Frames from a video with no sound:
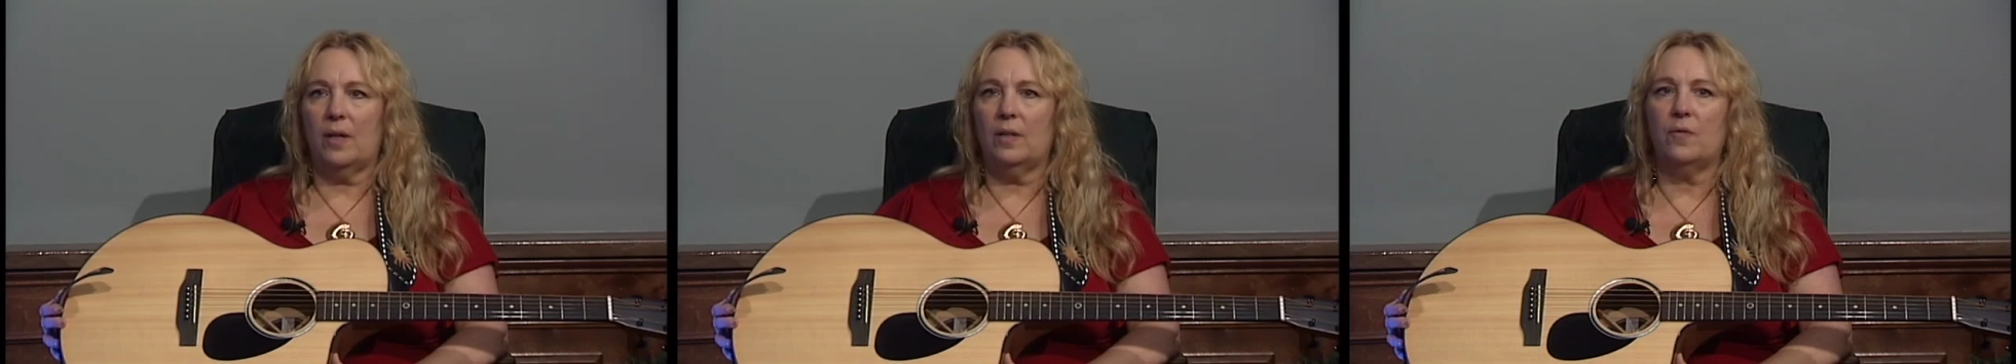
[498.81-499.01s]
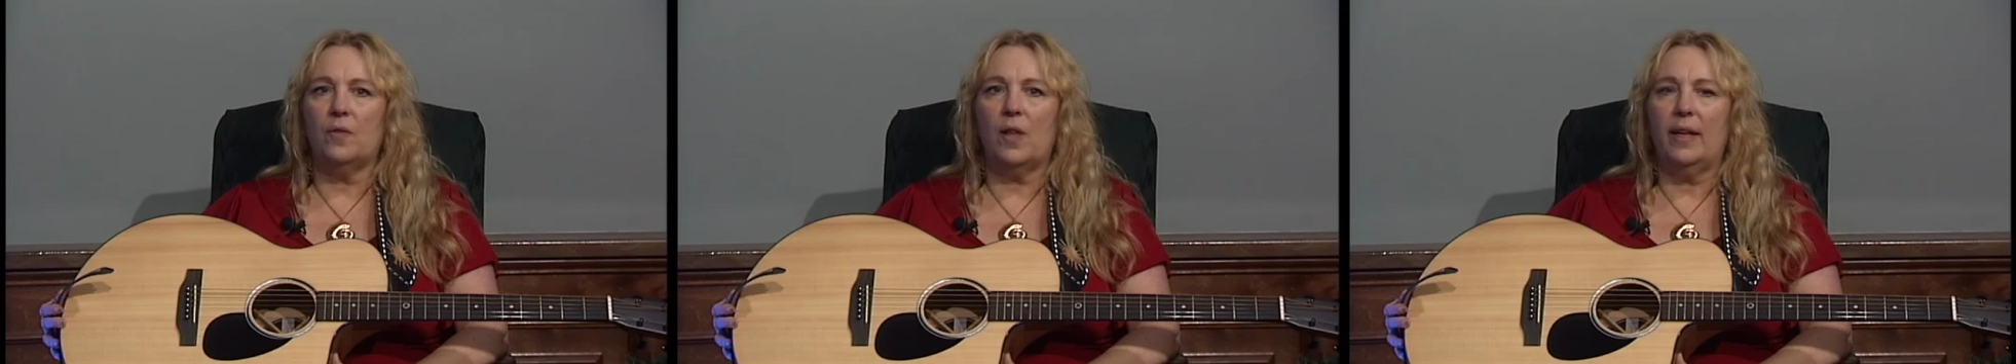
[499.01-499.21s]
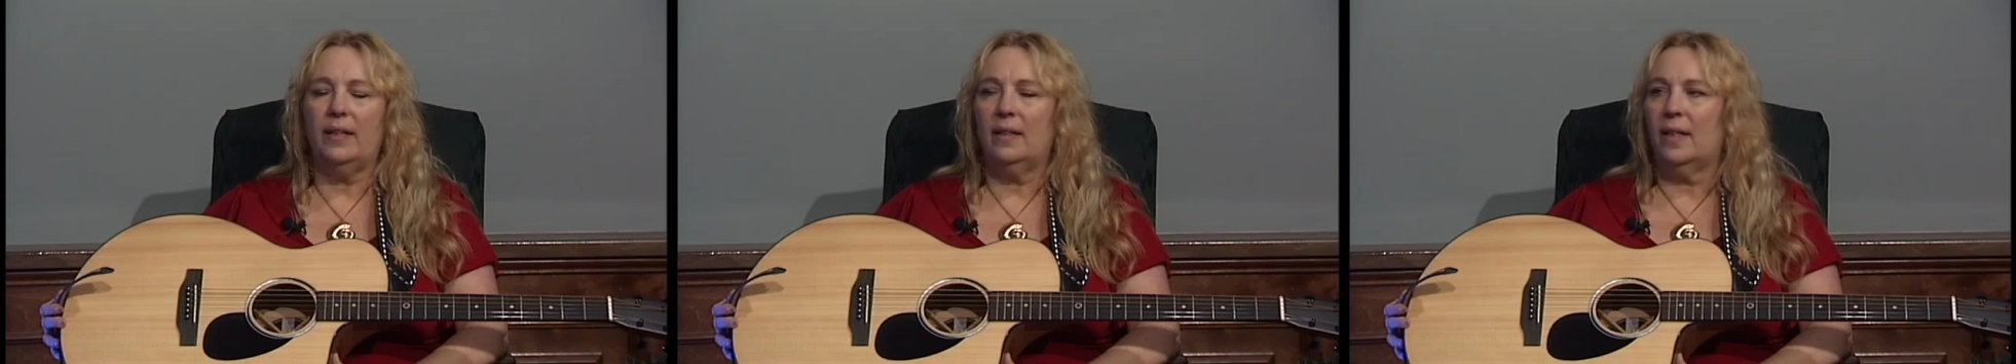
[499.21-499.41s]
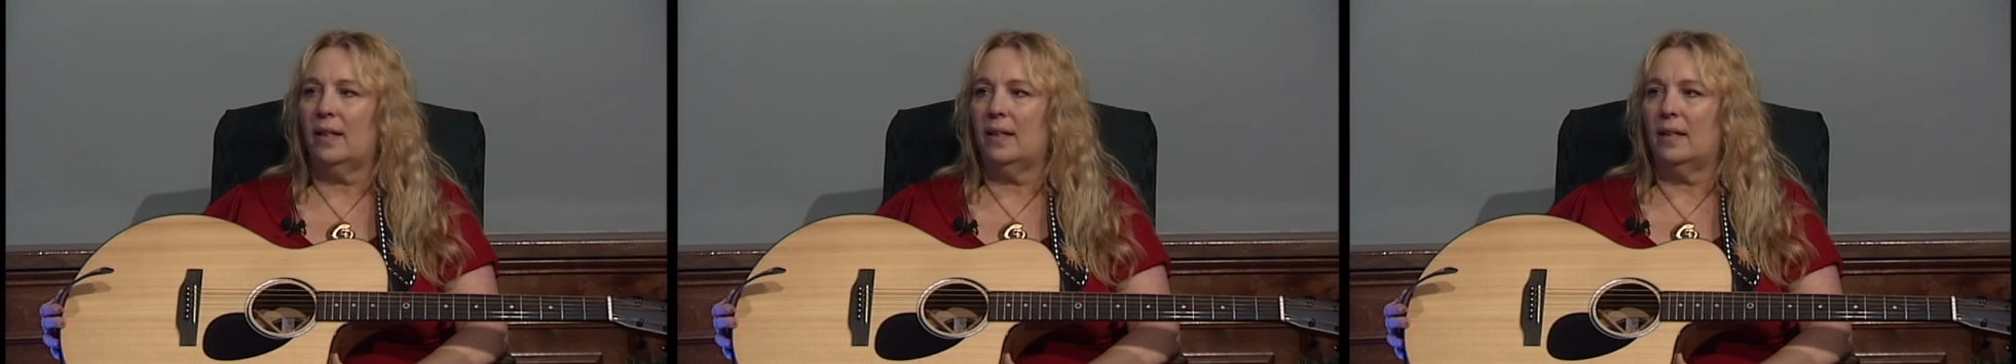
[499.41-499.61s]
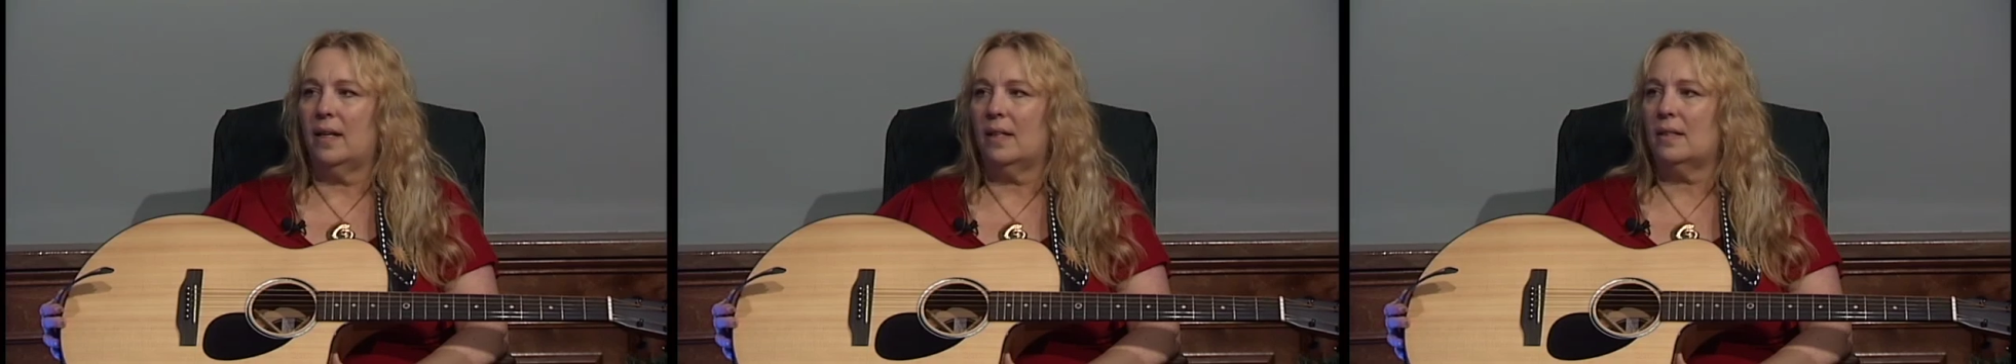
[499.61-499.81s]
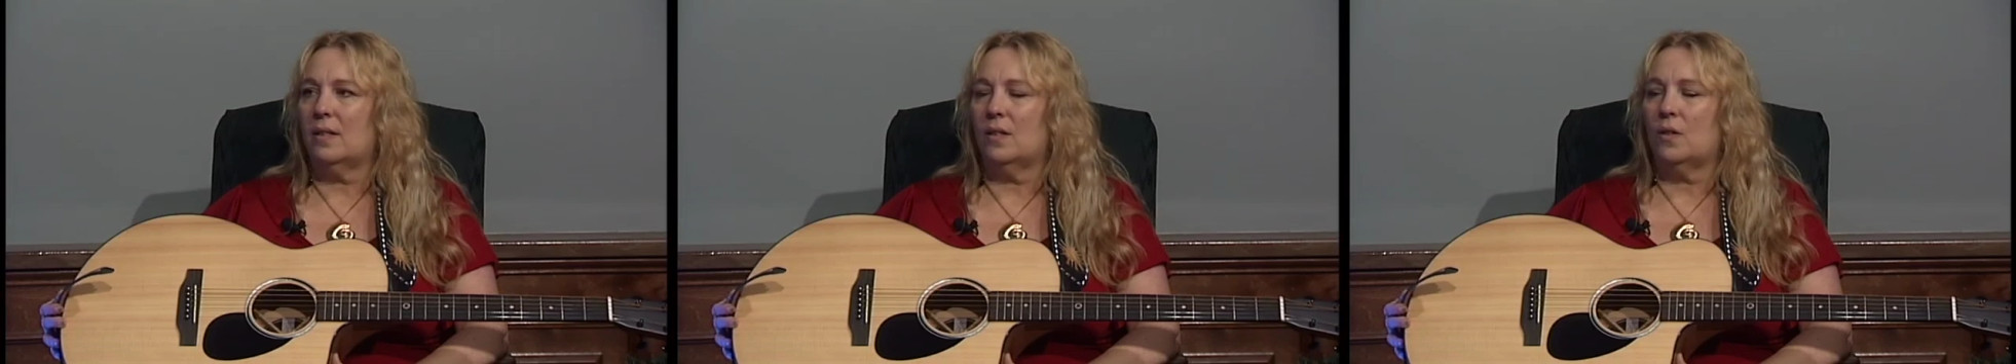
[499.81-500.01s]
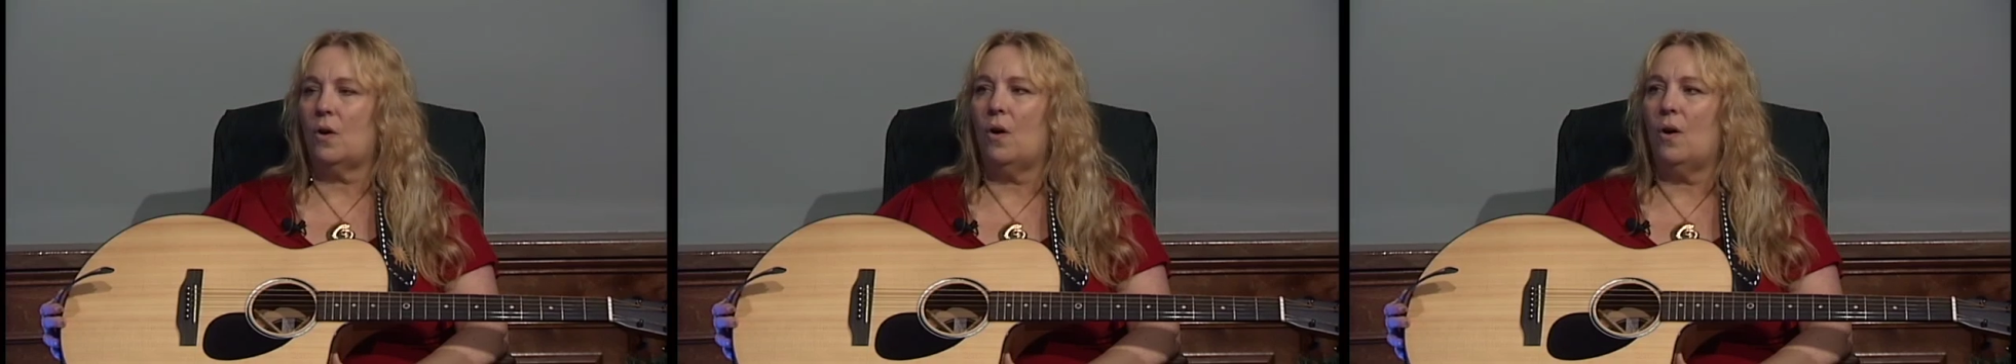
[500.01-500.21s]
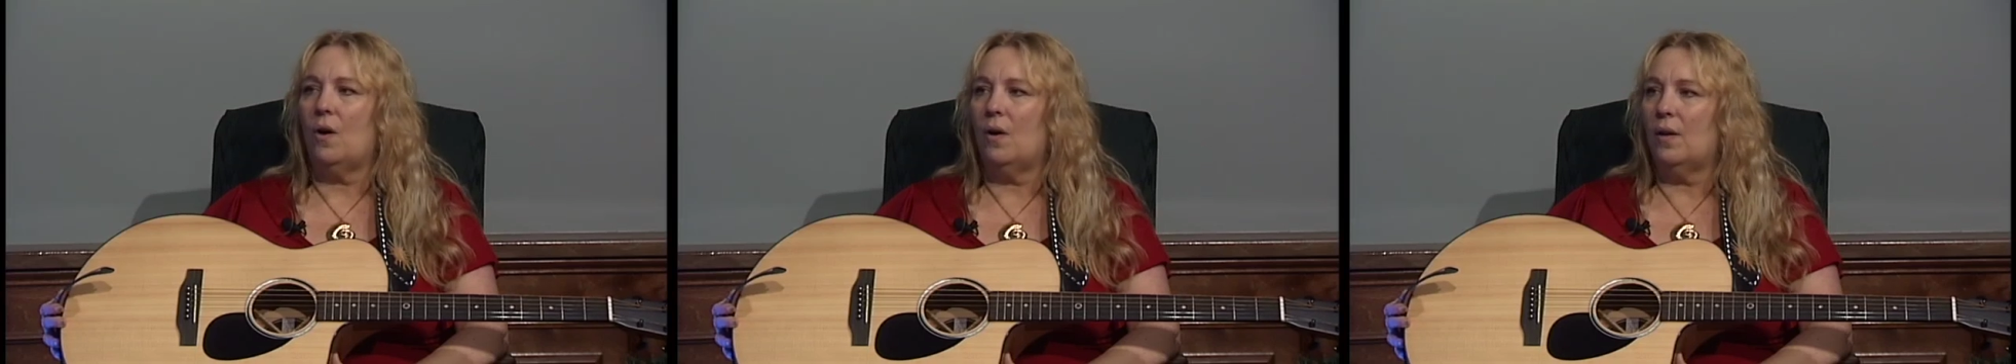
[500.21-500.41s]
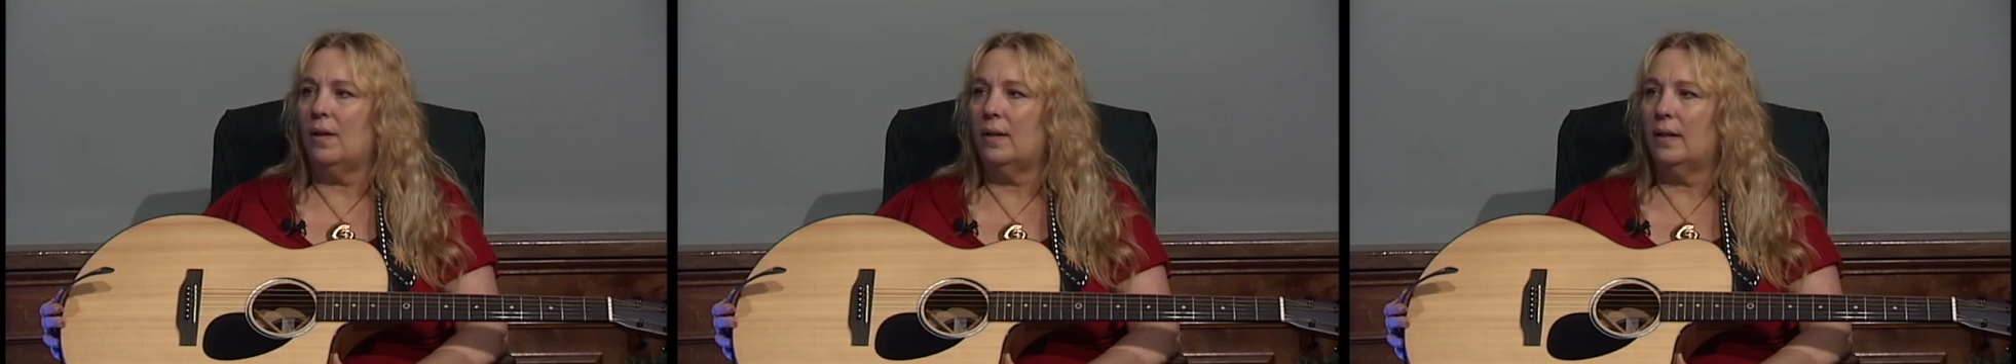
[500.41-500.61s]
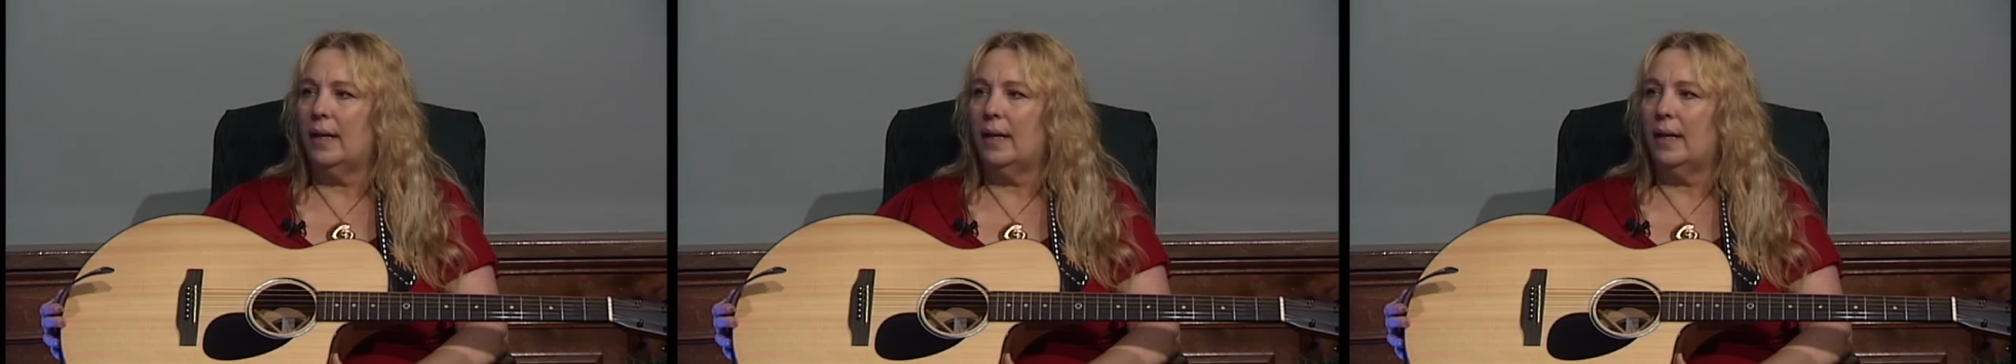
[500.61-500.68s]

of light that connects us all.